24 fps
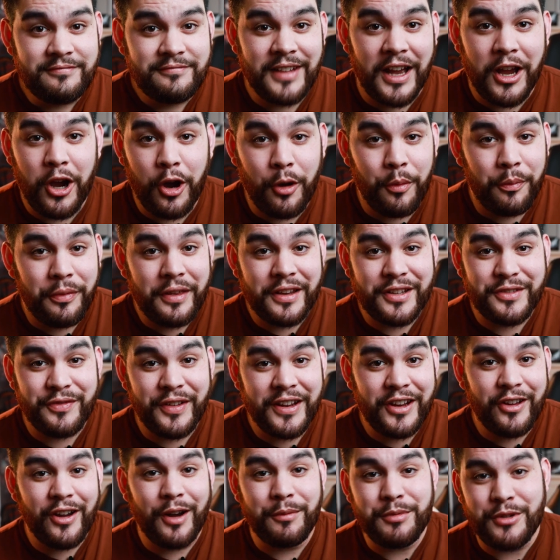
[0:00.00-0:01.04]
I hope this
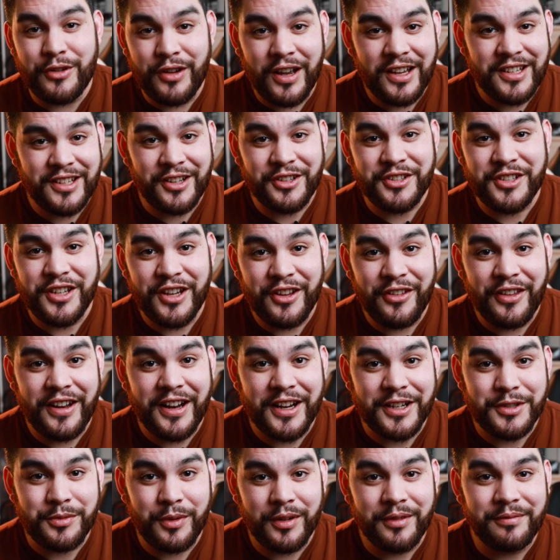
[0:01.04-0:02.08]
video helped you guys, and I'll see you in the
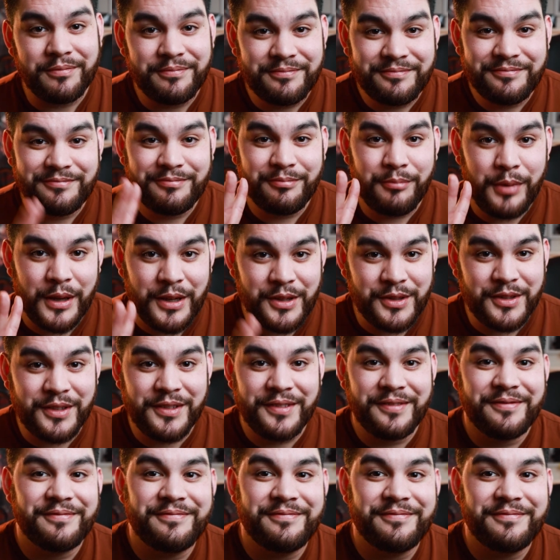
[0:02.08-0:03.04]
next one. Peace.